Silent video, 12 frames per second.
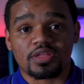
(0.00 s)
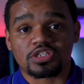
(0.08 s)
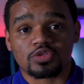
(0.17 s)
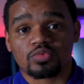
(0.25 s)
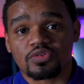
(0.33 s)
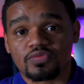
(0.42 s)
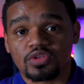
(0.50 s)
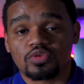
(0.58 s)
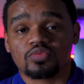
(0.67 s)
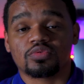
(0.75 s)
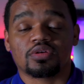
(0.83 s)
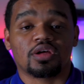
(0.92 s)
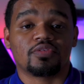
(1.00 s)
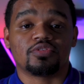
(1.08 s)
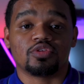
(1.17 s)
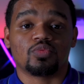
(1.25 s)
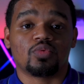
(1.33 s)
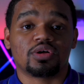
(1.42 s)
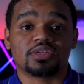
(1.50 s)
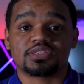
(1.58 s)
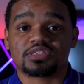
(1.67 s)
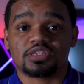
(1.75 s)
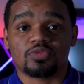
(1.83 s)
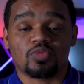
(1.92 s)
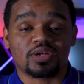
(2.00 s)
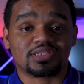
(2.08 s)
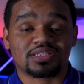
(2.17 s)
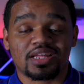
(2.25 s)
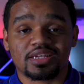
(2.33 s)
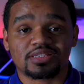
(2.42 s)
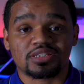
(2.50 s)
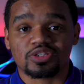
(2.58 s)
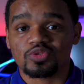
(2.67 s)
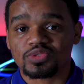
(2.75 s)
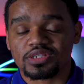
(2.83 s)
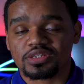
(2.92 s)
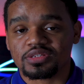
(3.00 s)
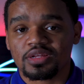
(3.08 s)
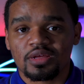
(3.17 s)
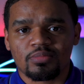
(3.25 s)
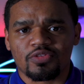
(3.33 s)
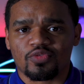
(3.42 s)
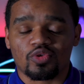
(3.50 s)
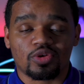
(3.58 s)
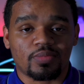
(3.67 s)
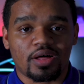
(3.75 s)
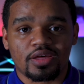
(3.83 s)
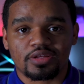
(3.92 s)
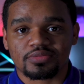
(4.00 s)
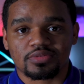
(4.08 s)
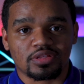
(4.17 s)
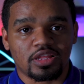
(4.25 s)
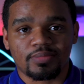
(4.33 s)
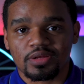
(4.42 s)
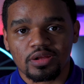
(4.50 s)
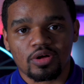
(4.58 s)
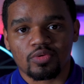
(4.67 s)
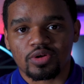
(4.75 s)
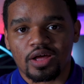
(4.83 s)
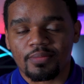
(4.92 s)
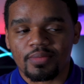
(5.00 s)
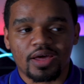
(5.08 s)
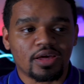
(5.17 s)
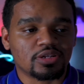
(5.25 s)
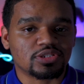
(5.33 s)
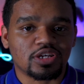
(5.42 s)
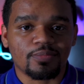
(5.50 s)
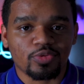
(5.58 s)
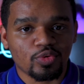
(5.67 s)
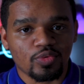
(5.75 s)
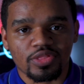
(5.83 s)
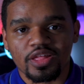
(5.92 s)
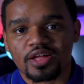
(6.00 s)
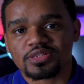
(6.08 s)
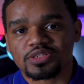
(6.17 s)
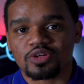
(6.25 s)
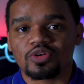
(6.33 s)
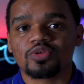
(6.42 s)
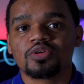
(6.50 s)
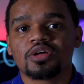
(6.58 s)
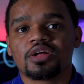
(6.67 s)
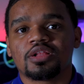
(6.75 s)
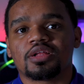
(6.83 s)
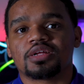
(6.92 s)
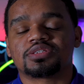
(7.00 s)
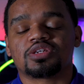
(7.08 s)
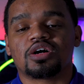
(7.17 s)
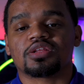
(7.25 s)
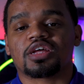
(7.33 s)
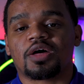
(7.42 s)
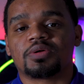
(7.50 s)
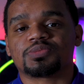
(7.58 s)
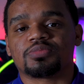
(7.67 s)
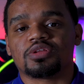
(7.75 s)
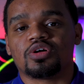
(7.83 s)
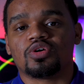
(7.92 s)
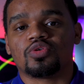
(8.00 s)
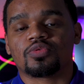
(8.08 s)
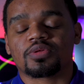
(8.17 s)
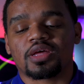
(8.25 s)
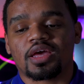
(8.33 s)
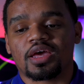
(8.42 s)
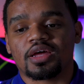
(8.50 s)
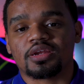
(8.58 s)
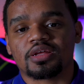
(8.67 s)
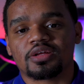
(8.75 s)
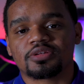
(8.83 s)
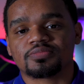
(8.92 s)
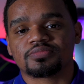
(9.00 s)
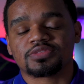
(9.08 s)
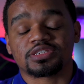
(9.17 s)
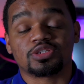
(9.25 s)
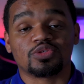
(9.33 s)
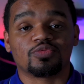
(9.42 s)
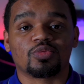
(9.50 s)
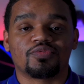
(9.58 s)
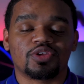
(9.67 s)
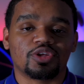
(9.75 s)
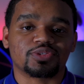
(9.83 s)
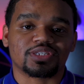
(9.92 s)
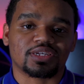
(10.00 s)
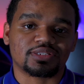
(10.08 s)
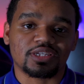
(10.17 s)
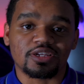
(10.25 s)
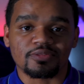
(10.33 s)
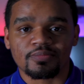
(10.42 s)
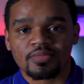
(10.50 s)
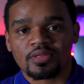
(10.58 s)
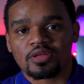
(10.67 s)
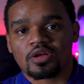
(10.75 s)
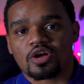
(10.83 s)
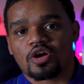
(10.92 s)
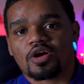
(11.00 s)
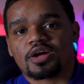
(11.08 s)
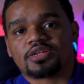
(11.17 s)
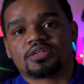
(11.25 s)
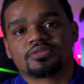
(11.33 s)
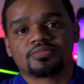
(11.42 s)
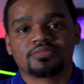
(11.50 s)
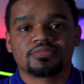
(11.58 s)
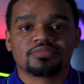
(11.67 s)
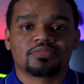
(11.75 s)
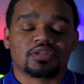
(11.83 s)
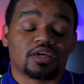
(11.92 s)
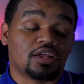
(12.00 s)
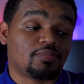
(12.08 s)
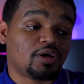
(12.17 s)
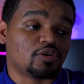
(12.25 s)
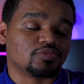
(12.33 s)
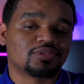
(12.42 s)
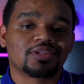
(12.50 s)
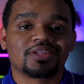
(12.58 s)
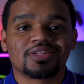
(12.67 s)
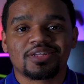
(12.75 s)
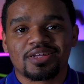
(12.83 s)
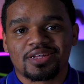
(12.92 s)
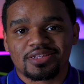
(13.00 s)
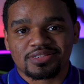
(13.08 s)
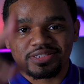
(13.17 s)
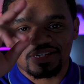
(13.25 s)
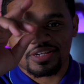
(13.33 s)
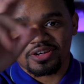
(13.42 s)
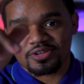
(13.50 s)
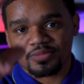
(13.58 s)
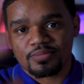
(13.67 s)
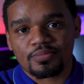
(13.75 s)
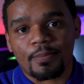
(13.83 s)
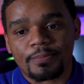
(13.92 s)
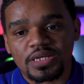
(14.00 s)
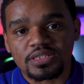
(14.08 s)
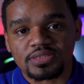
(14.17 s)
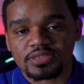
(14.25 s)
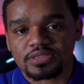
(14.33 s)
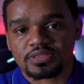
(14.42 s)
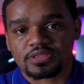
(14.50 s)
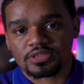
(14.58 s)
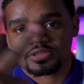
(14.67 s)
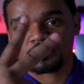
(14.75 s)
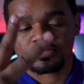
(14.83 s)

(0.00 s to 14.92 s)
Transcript: to review, if you want to see what it's like to use it before you buy it, let me know, and I might just come through with that. So let's talk in the comments below, and stay tuned for more videos, like I said. All right, and I'm out. Take care. Peace.